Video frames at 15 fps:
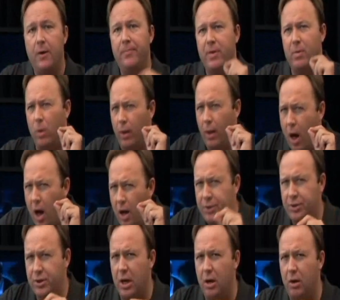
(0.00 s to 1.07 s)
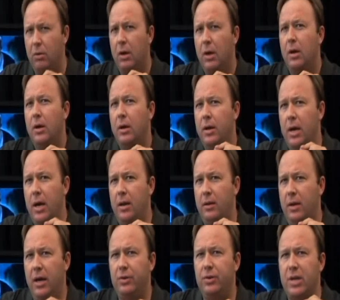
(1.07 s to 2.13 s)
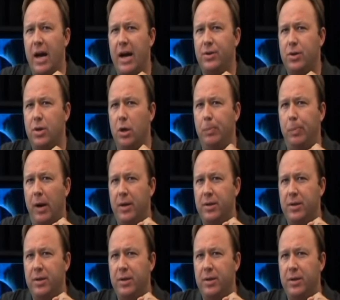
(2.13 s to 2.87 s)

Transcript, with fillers: Then we'll also get the inside scoop on